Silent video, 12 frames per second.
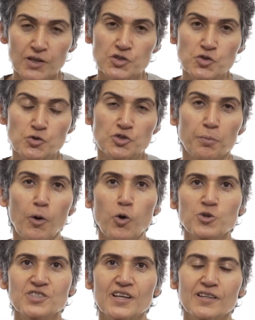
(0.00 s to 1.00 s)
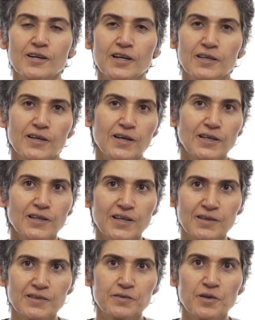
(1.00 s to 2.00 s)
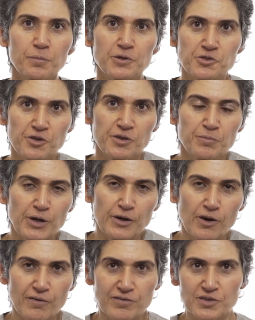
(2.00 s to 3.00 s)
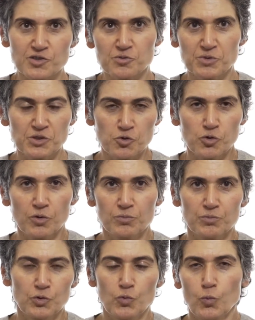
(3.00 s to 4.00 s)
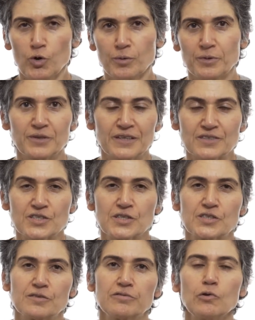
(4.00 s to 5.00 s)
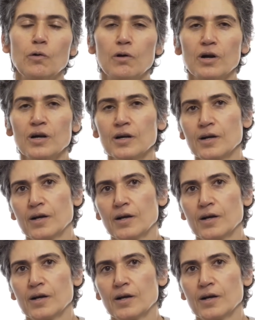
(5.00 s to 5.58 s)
So suppose that I like the temperature in my office to be no warmer than 64.